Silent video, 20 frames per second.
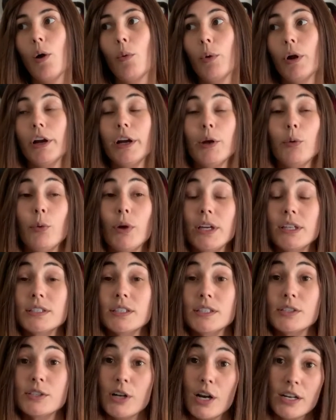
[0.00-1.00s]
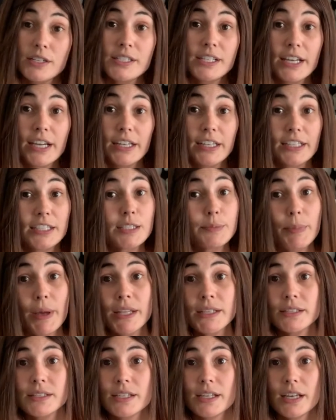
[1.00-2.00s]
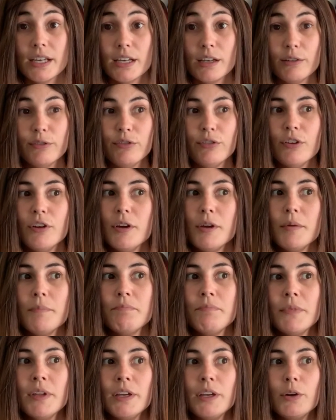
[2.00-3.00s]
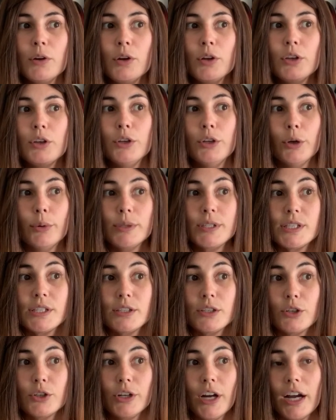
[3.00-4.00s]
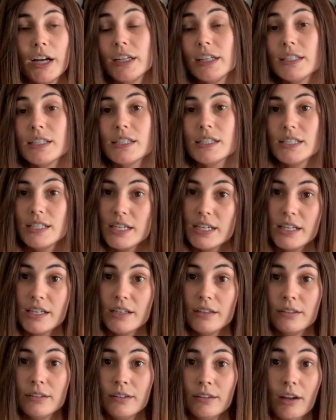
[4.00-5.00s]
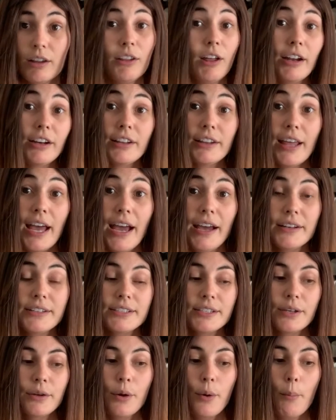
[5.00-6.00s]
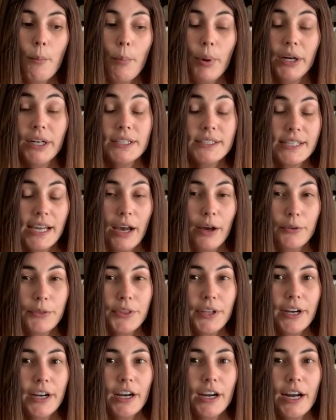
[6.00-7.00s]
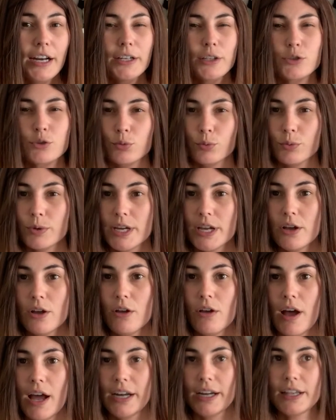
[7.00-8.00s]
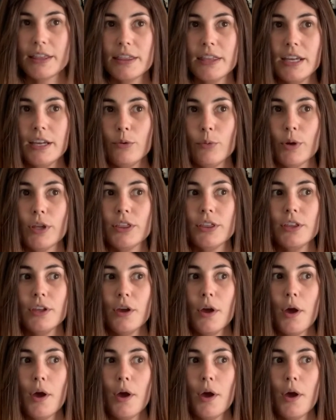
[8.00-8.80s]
wearing wigs is daunting and expensive. You know, you're not gonna see a lot of that, but it's out there and it's real. And I think with